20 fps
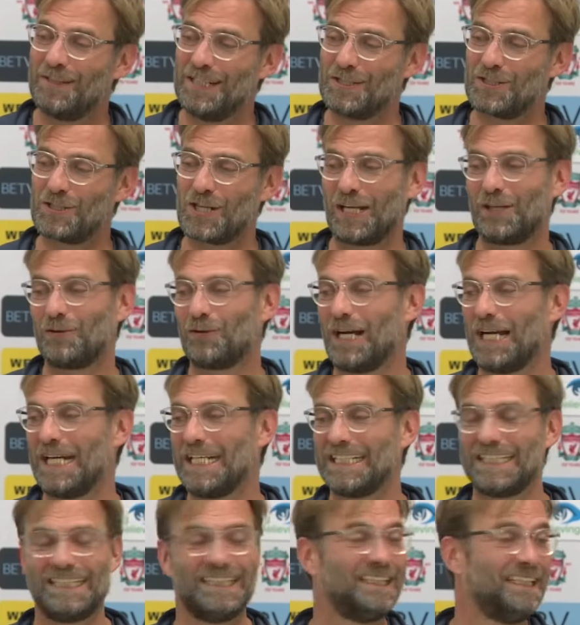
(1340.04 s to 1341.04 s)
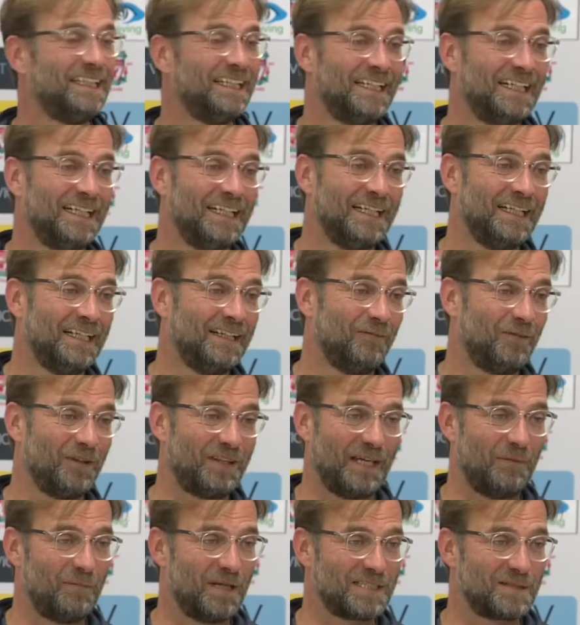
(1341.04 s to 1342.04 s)
these generation
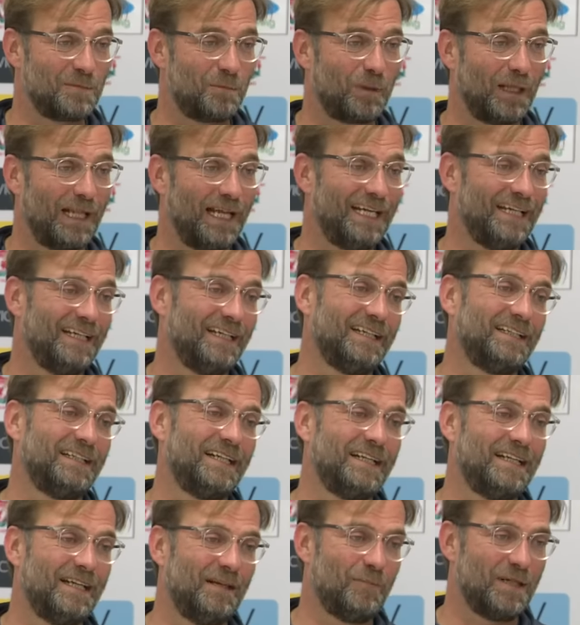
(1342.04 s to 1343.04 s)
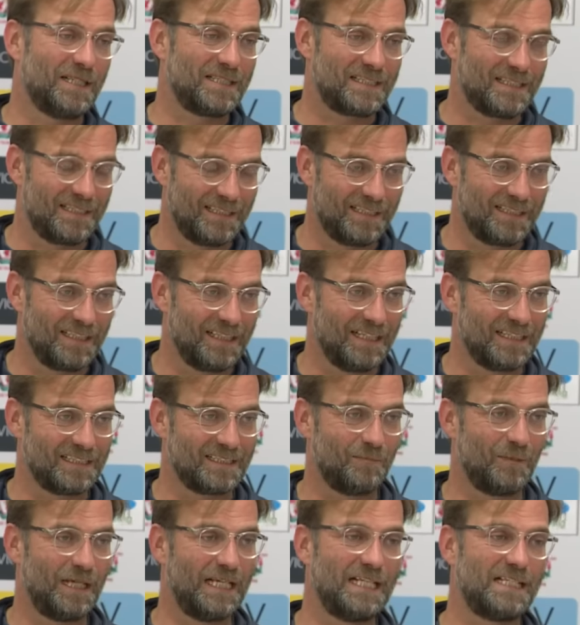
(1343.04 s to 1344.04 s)
with him as a player and then him as a,
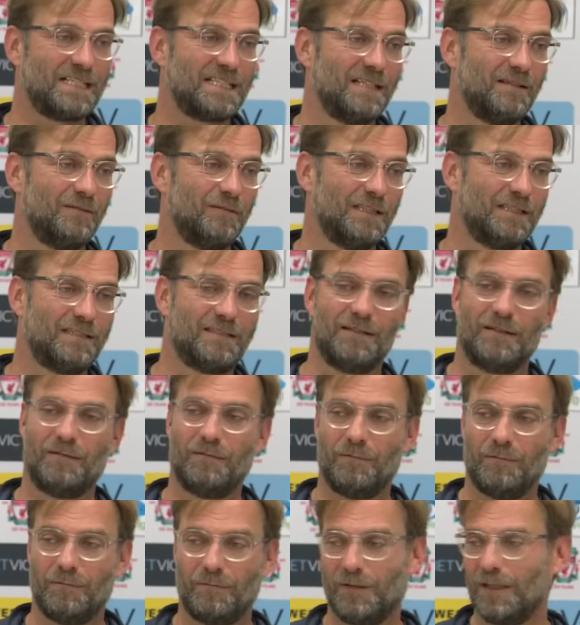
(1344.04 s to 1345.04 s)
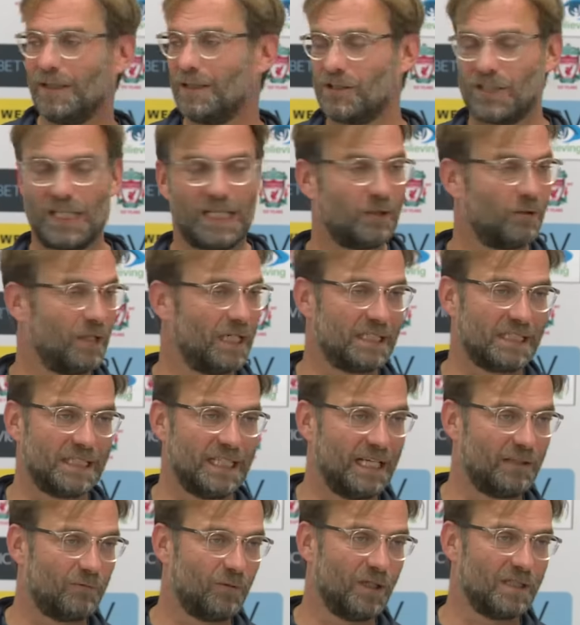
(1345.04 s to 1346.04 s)
as a manager. What uh, what a
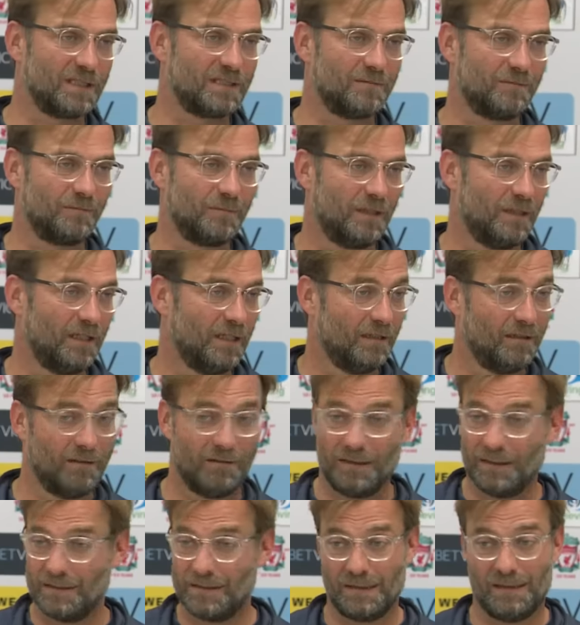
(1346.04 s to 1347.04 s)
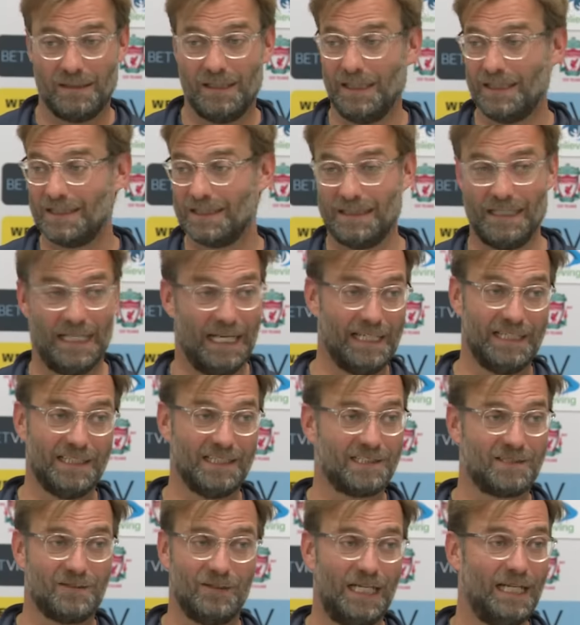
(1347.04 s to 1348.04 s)
generation that was. It's it's
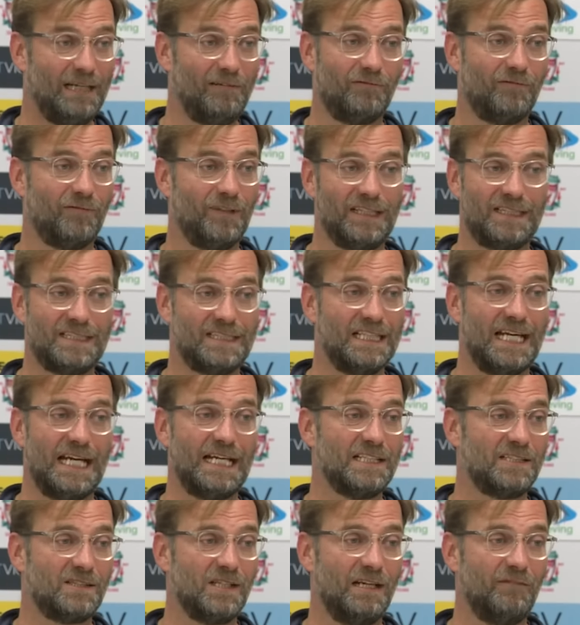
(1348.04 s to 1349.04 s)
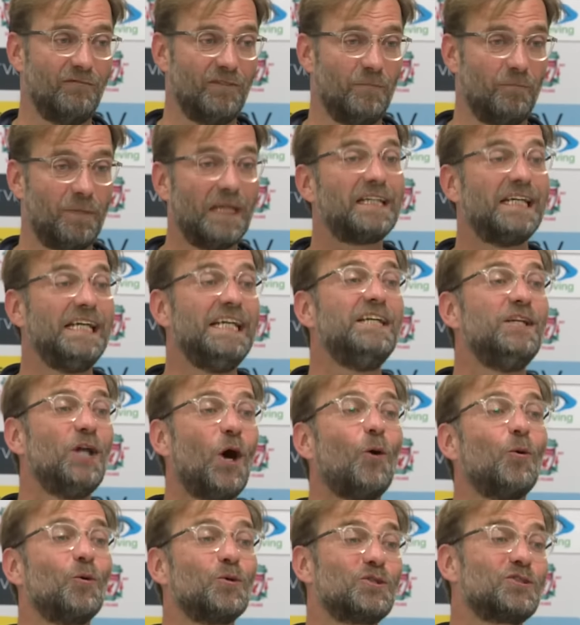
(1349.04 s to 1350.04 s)
nice to have. It's nice to have them, but he
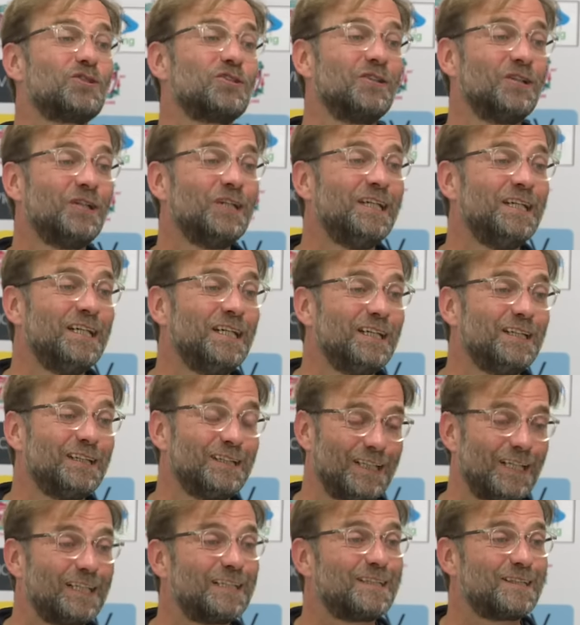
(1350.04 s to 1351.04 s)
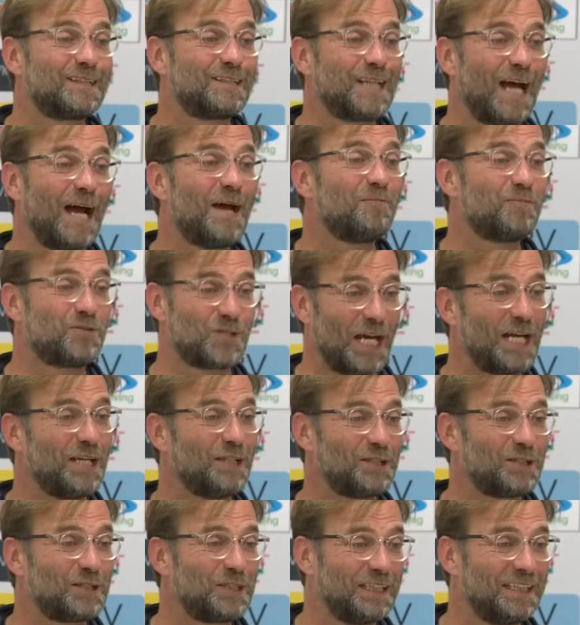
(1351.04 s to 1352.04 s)
knows that time
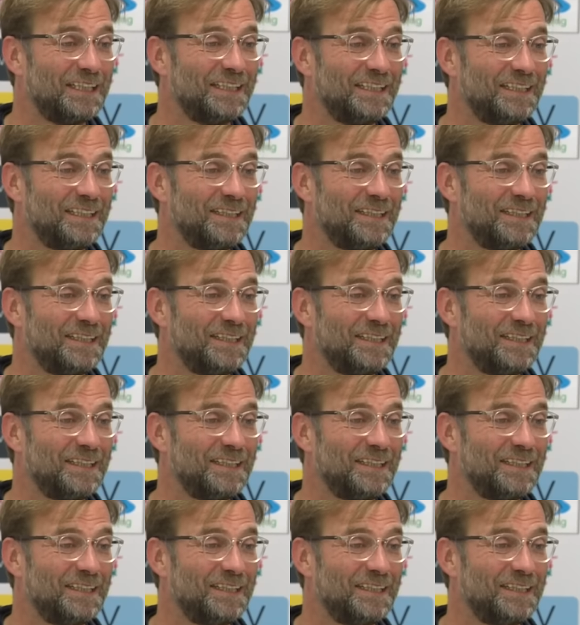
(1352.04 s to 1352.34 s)
changed.